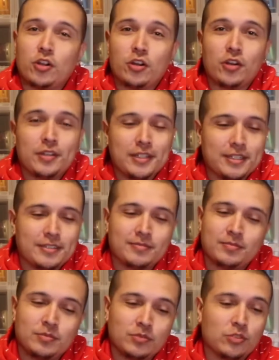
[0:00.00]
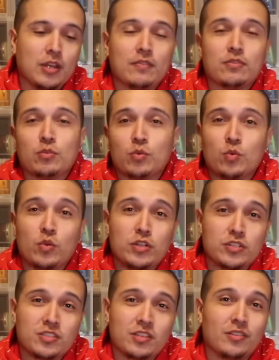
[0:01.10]
all year, you have to reward
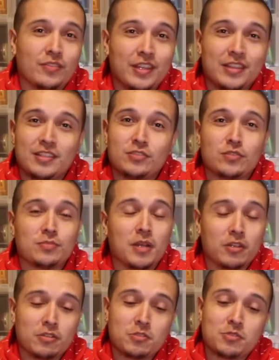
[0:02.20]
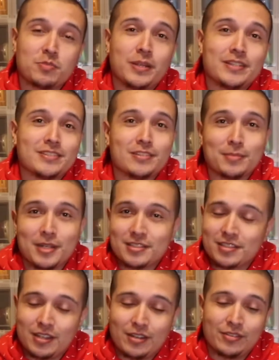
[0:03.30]
yourself, and this was my Christmas present to
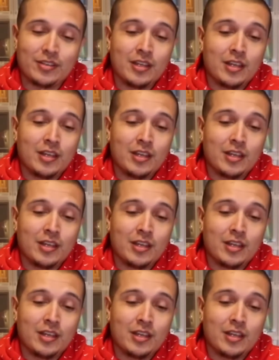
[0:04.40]
myself.